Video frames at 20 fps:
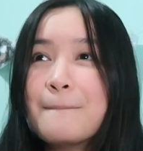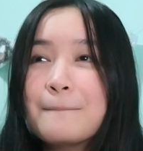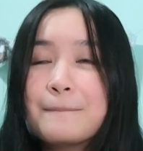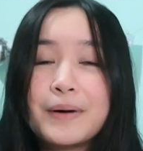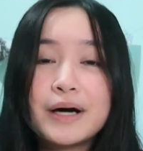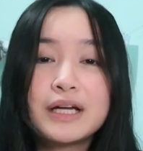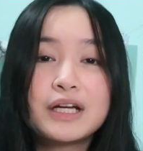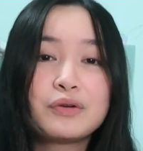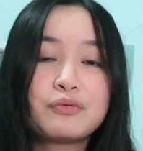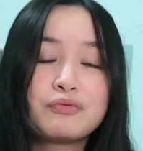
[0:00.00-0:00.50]

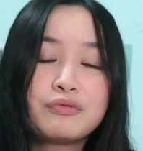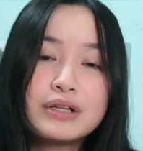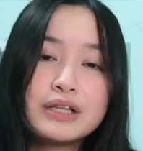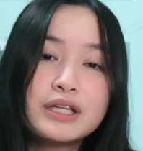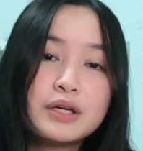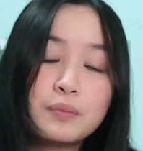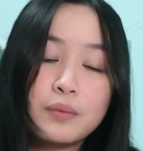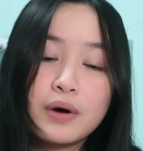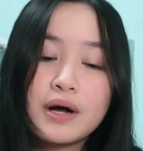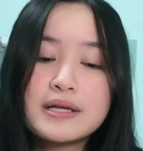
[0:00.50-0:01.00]
but it
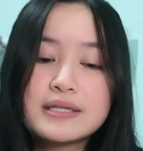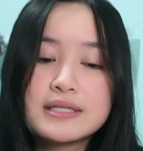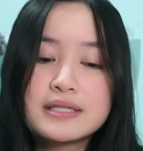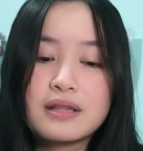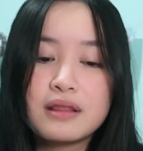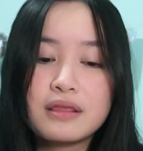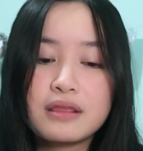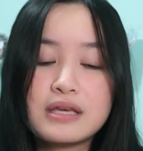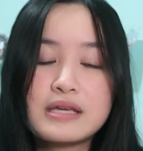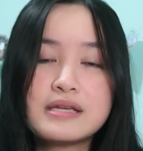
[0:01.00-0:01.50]
really was
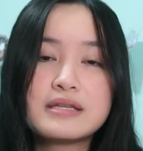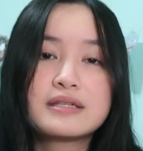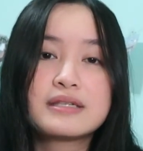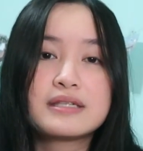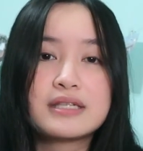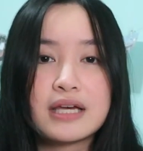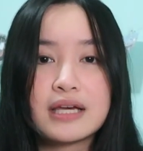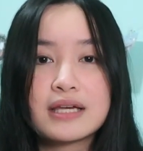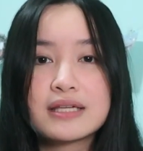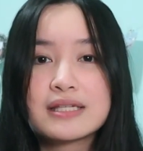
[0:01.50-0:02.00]
the
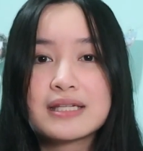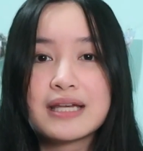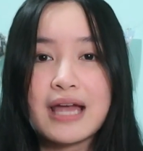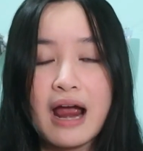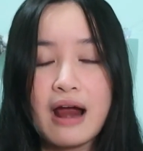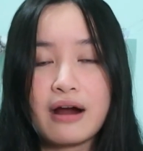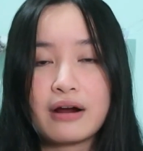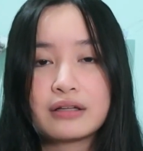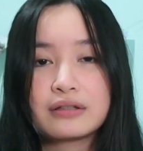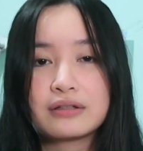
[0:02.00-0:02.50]
6
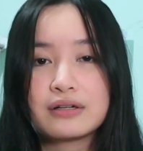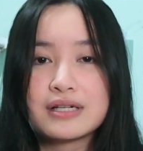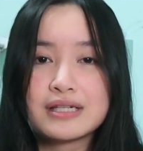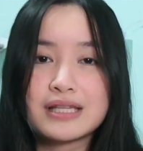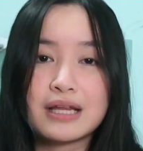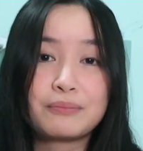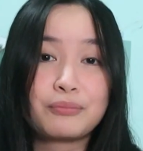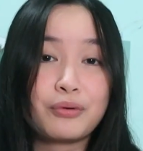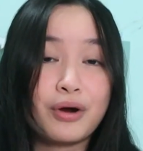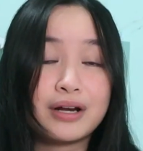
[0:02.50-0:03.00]
characters
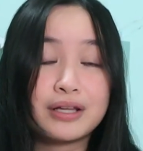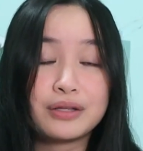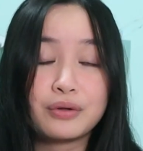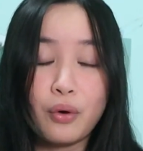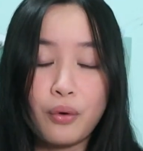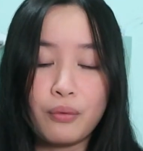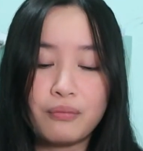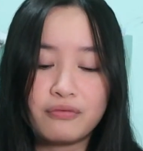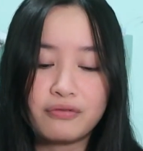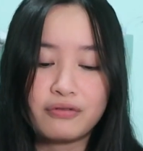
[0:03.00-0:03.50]
that brought it
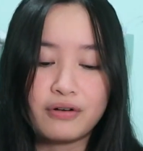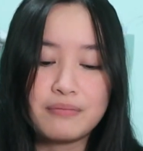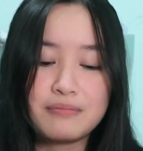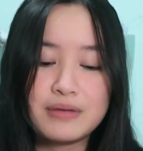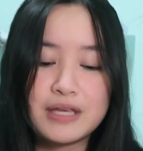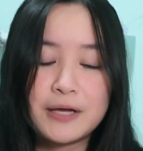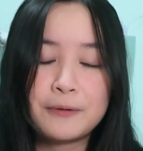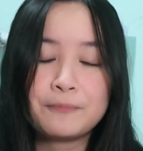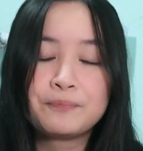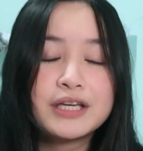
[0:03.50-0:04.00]
home for
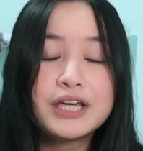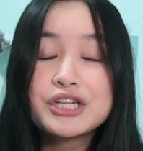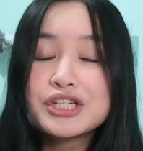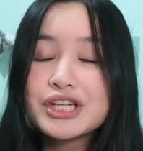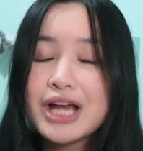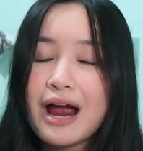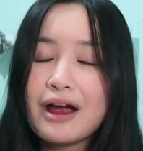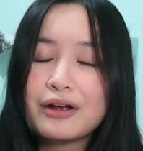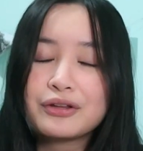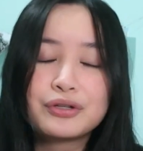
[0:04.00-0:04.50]
me. Each
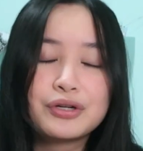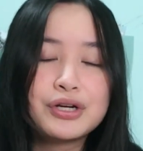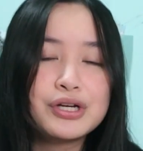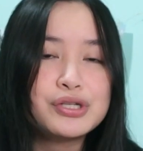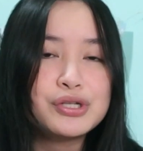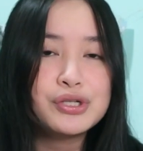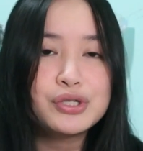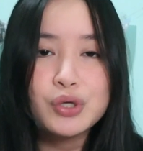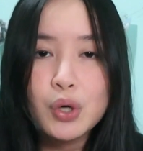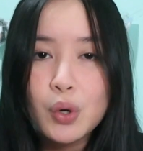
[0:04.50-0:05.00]
character
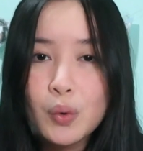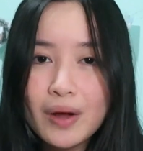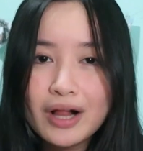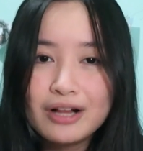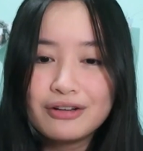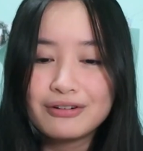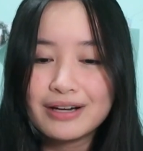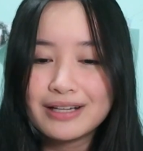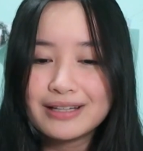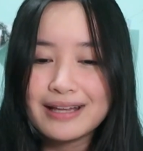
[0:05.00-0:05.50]
is so
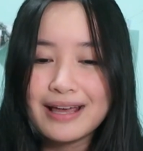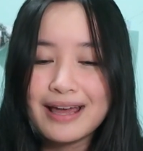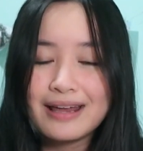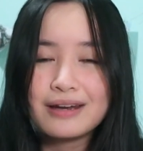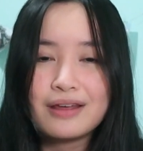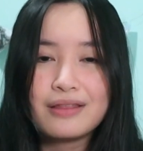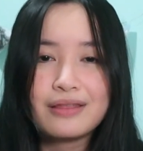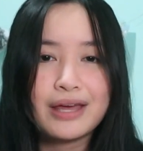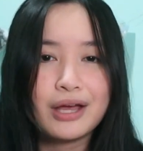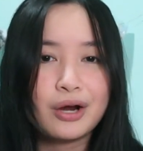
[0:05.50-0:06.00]
well
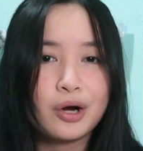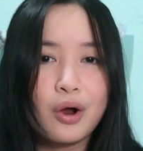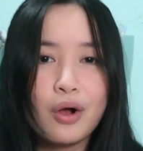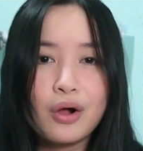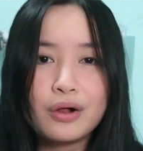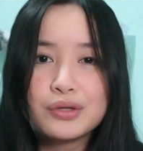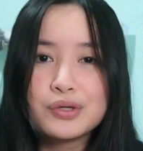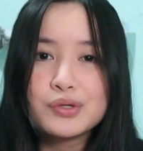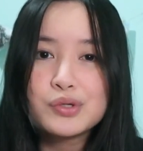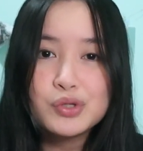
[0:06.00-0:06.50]
written, they are
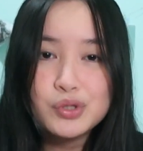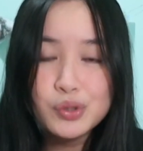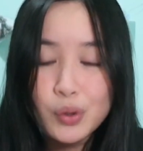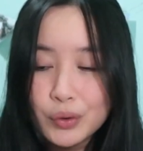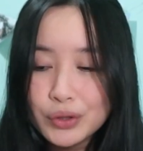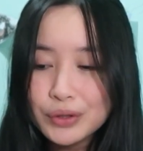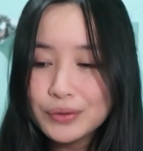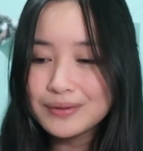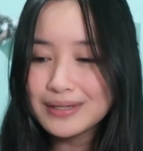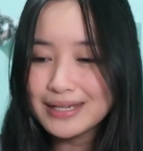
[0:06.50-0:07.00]
all so
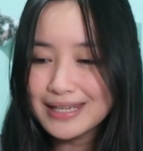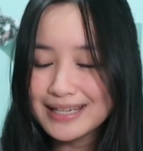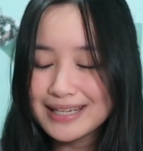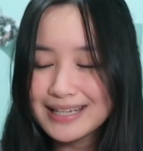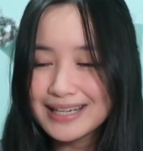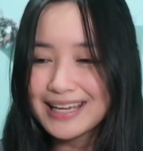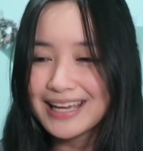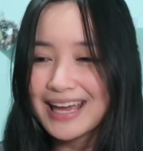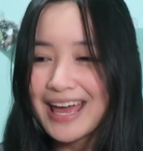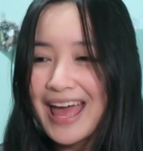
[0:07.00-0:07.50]
unique,
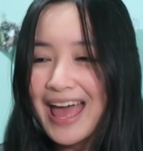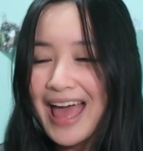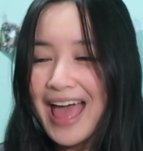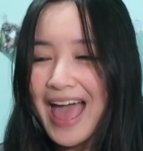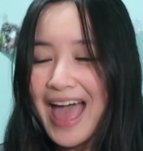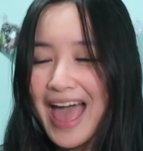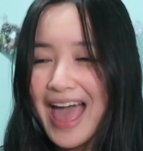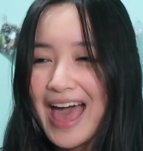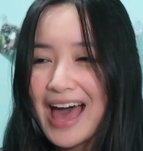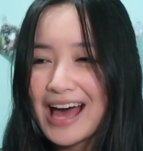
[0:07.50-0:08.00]

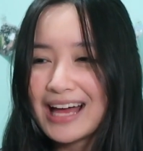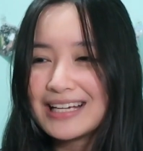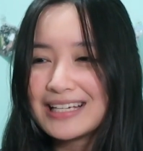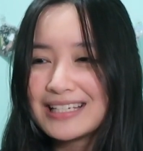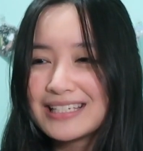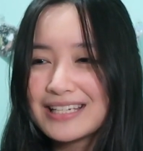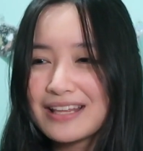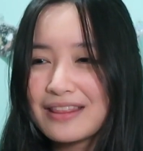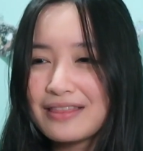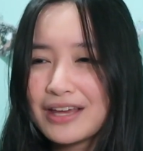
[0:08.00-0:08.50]

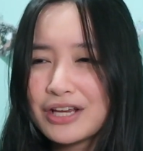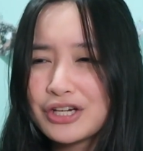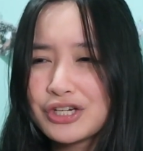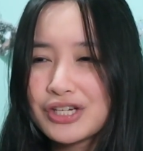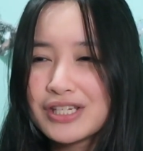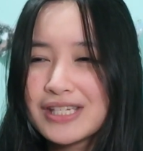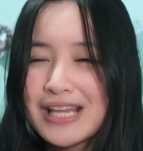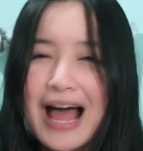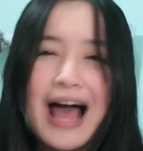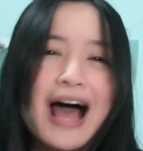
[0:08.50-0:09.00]
and they
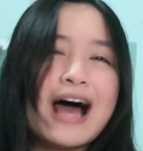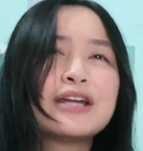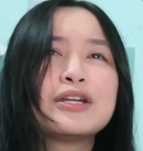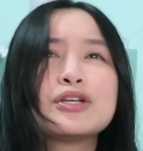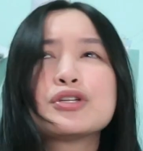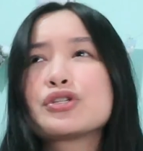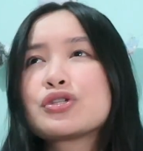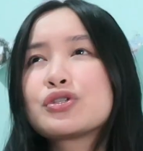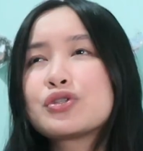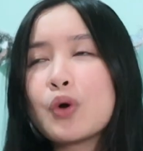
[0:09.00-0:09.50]
just
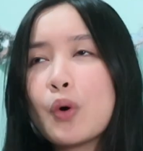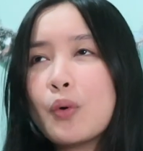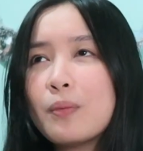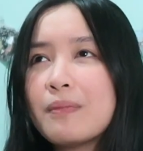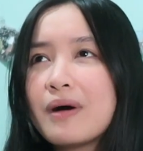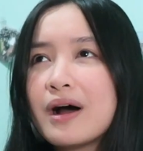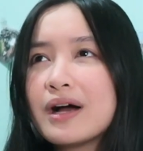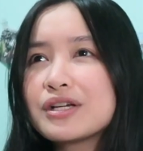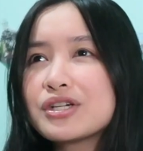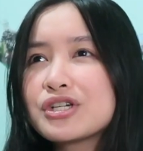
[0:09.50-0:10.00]
add so
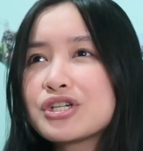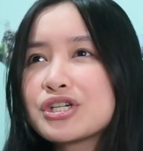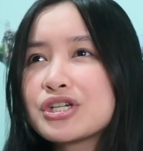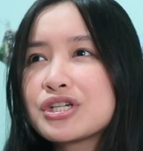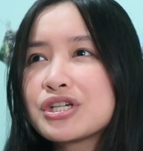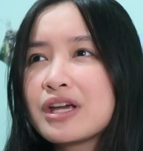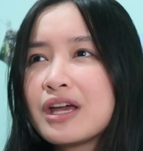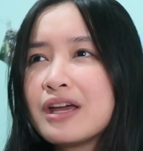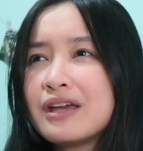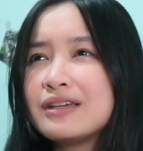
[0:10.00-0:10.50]

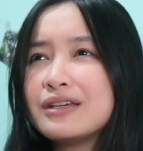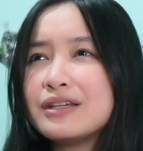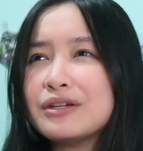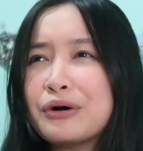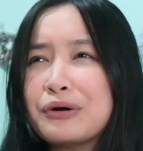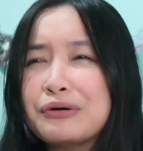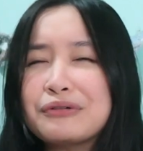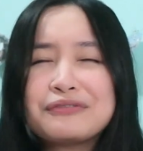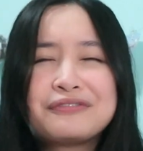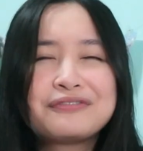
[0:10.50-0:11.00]
much, you
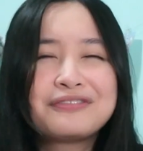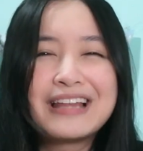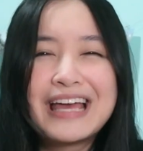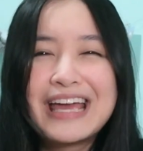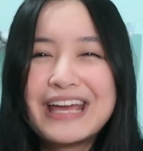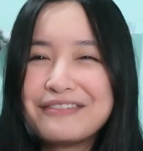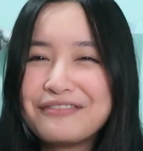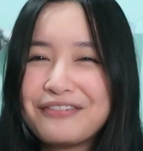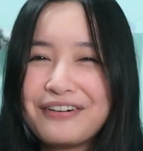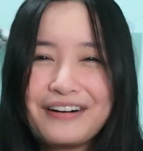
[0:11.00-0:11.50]
know,
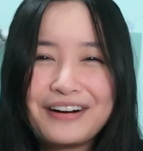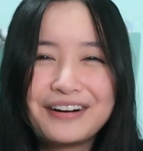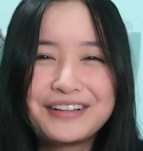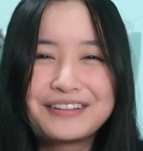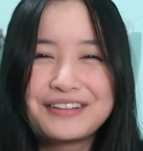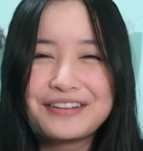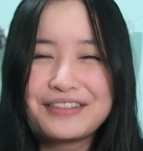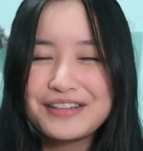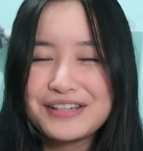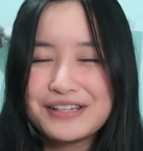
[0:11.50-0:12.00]
flavor
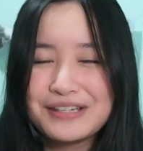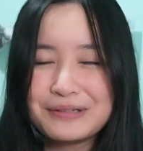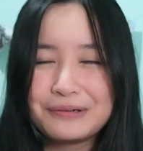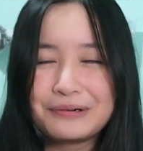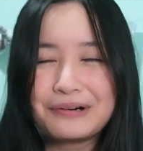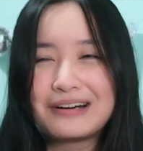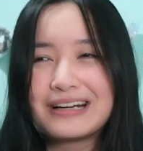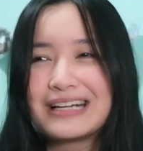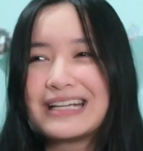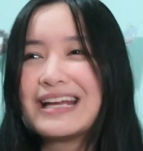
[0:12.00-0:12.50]
to the
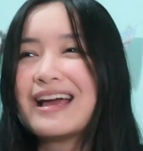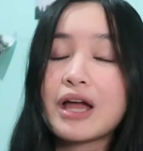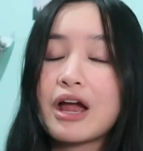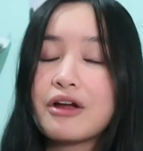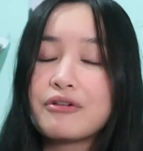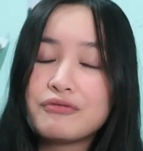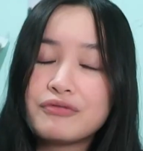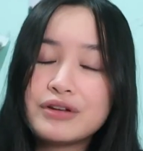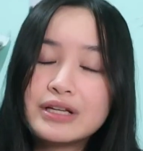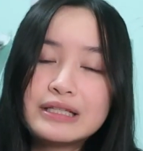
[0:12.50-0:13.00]
story.
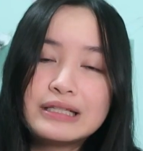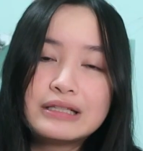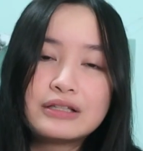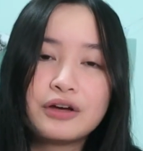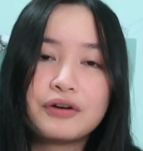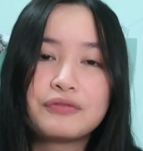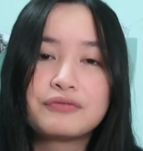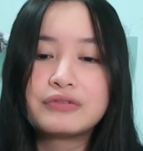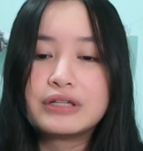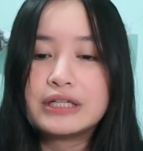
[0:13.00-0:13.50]
I really
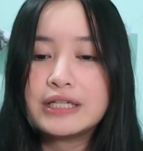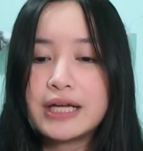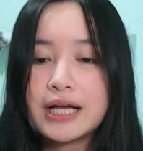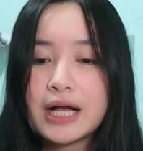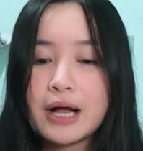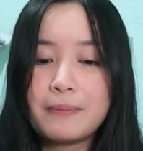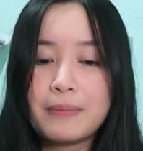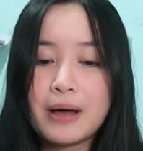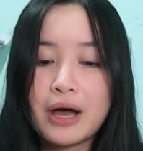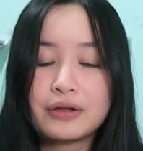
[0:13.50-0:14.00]
love reading
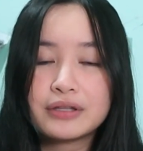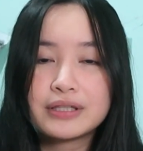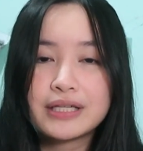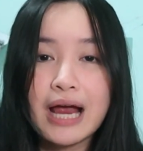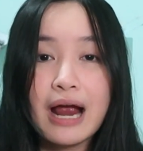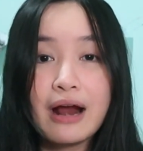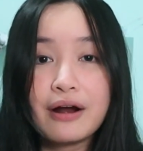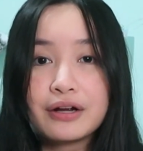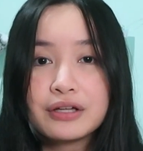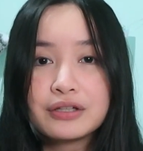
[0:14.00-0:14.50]
about
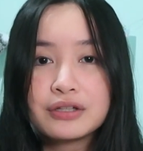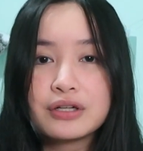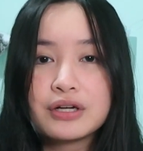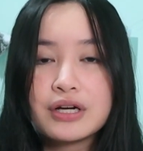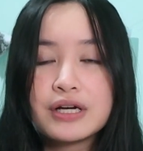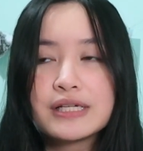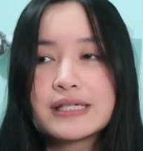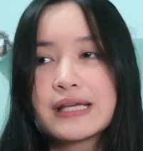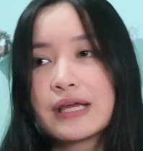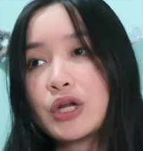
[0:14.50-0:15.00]

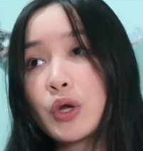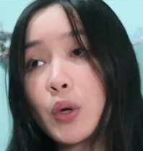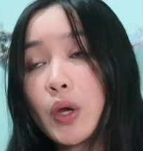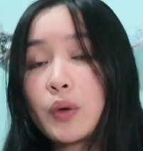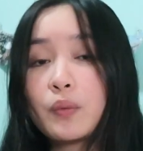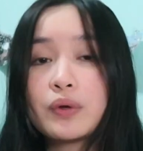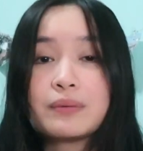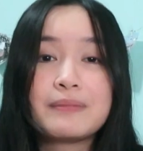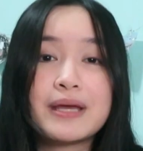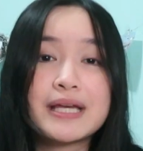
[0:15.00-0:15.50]
characters and
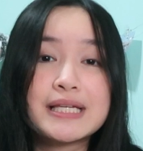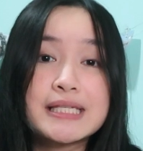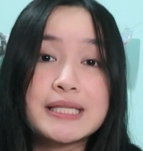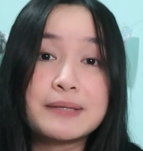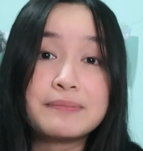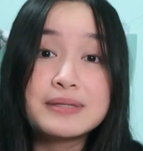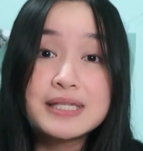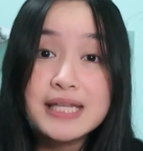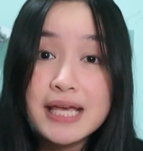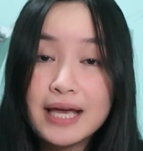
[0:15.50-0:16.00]
knowing what makes
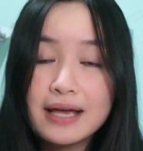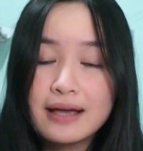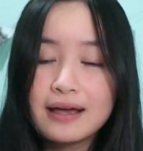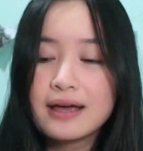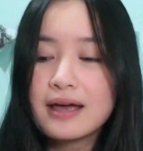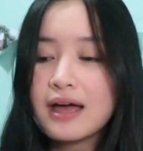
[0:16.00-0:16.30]
them tick.